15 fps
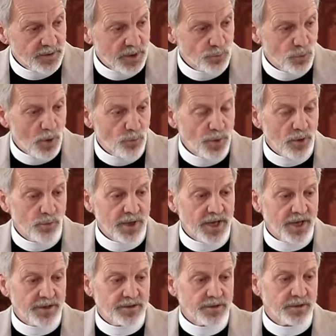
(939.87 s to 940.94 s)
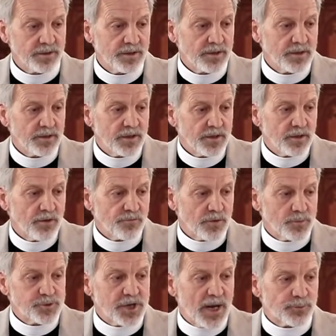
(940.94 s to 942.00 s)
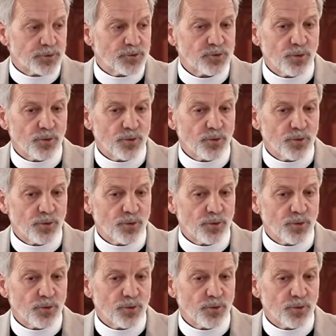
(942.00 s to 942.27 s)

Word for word: that what we read from chapter